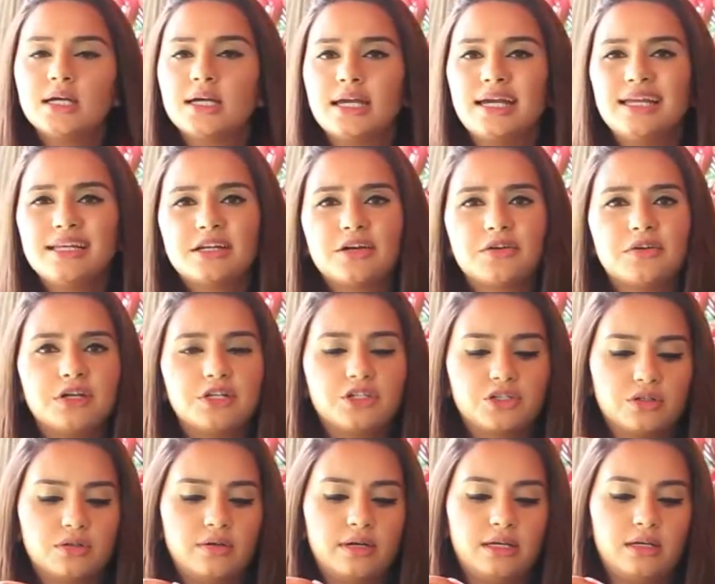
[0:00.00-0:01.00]
in
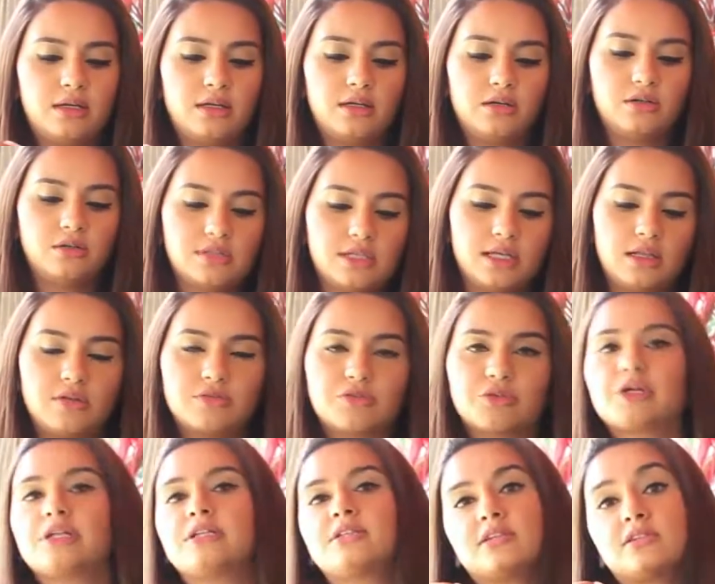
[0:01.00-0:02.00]
Kericho, and he knows I love
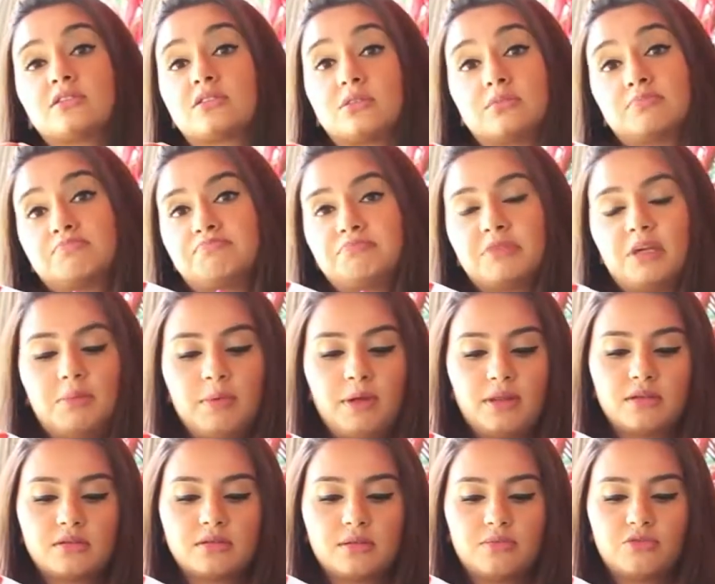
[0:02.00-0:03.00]
green tea, so he picked
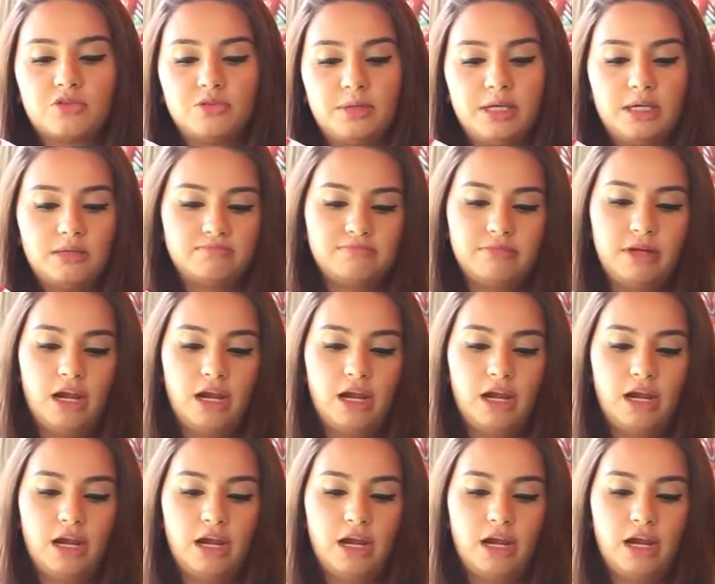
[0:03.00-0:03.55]
this up for me.